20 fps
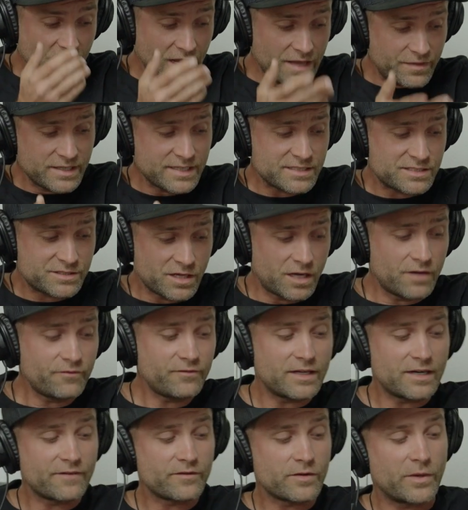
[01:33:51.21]
I think it's
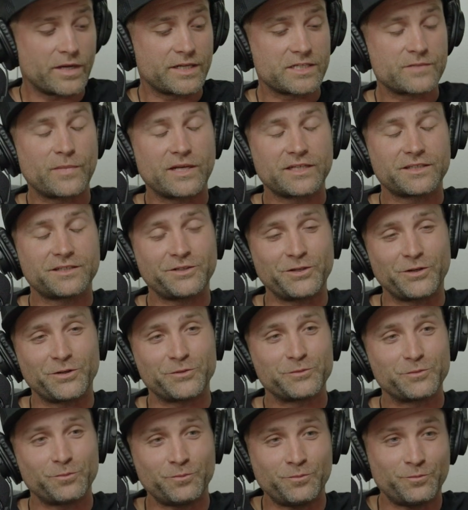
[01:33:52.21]
tough that everybody's, but you
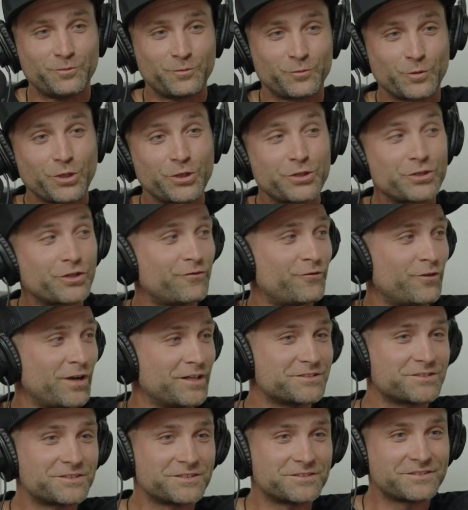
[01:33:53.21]
know, really good
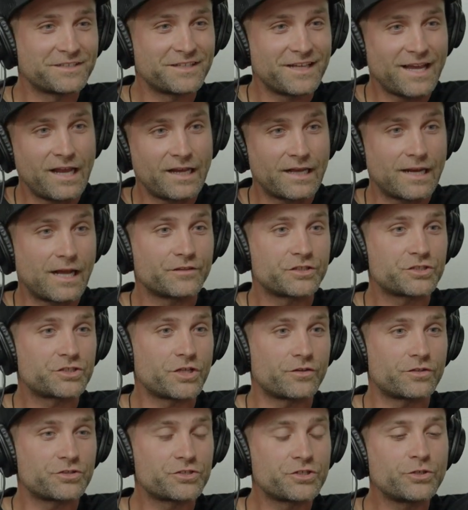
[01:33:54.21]
friends and hanging out with
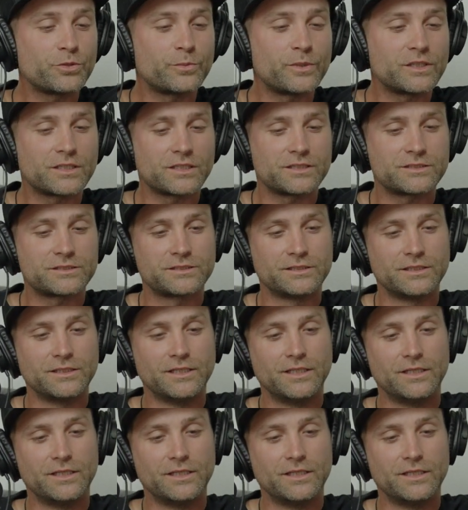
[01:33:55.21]
each other too, because